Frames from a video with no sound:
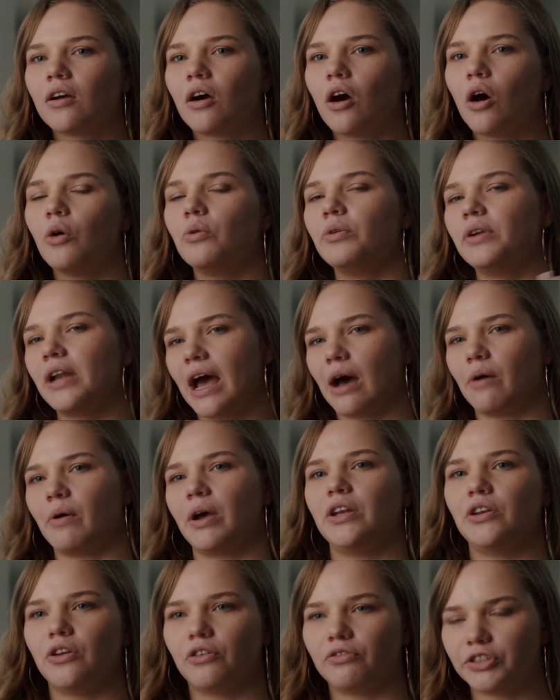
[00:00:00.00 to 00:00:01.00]
oh, now
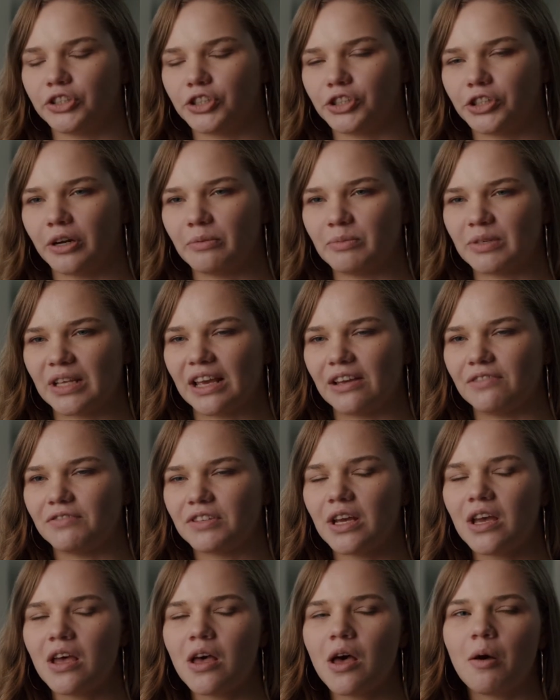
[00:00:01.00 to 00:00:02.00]
I know for sure I'm saved.